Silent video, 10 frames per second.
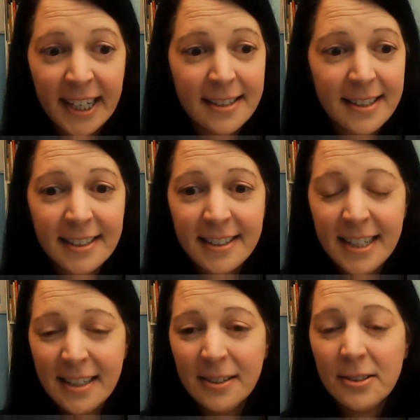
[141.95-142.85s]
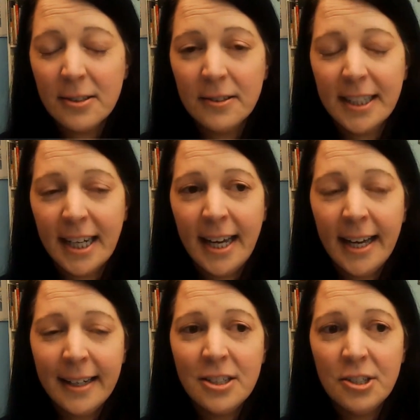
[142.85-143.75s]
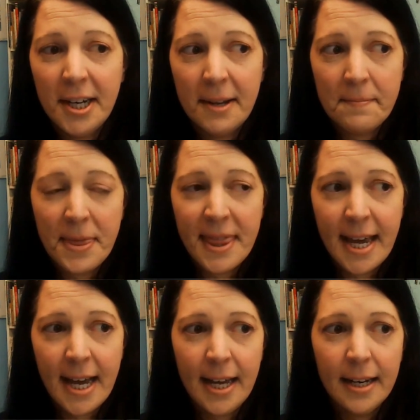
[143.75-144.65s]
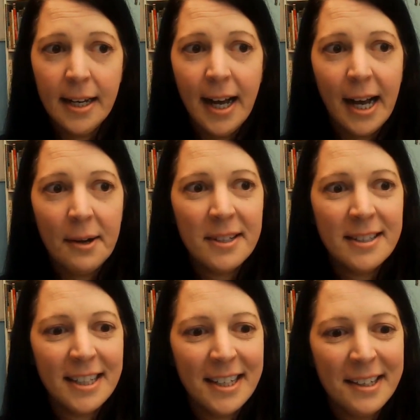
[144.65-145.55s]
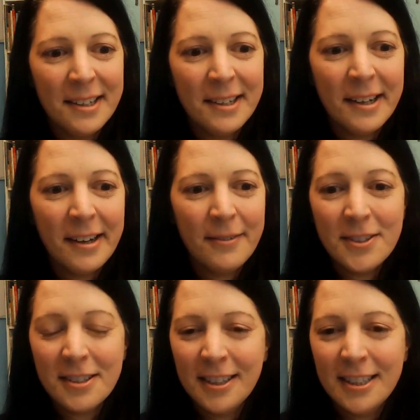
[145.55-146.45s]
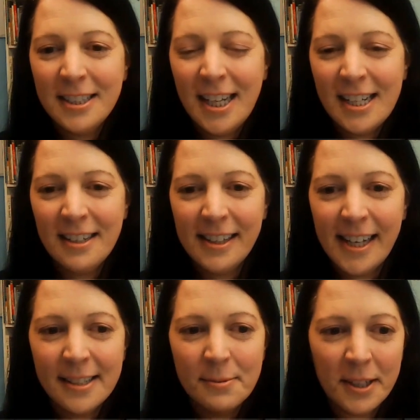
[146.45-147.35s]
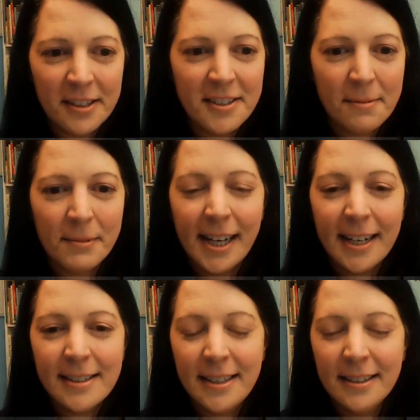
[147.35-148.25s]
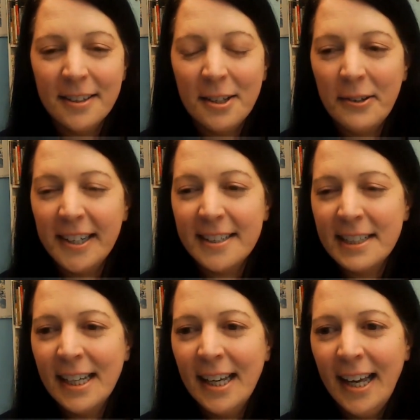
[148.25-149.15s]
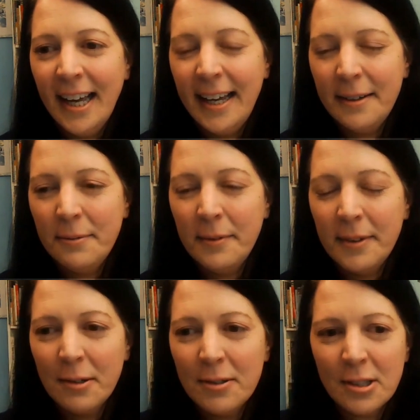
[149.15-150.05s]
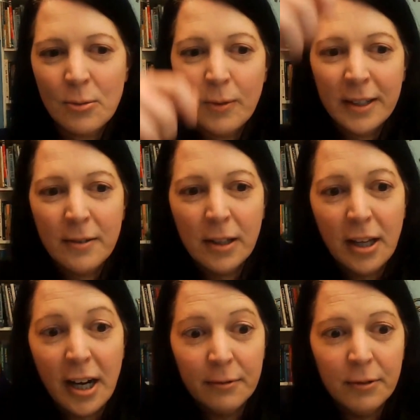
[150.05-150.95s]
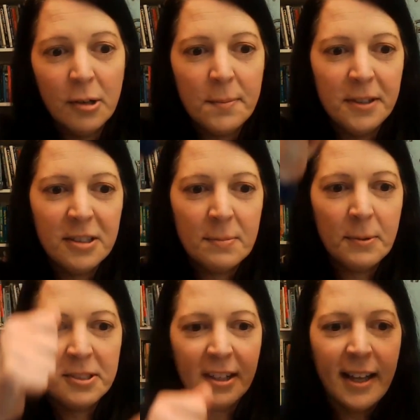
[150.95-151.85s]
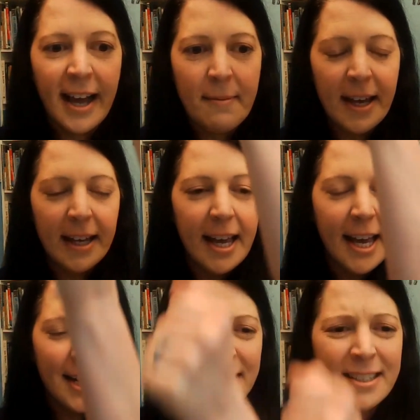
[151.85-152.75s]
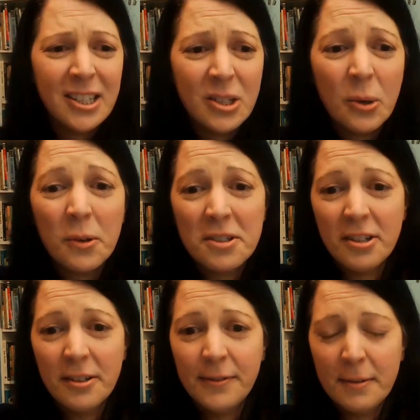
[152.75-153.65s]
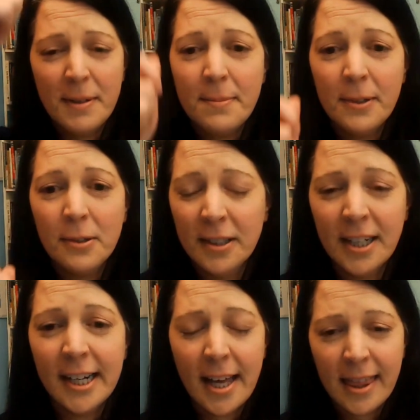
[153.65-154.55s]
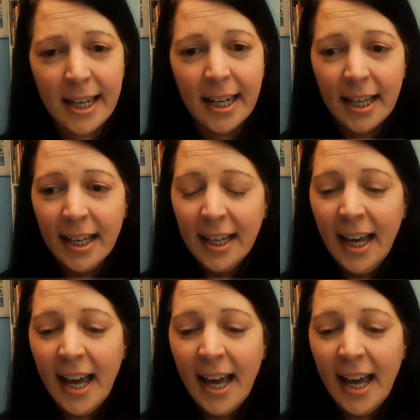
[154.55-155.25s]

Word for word: At 16 years old, I had a dream that I was in a physical education class. We call it gym class here in the US. And there was this one long rope, and you're supposed to climb it. And it's like torture for people who are not athletic.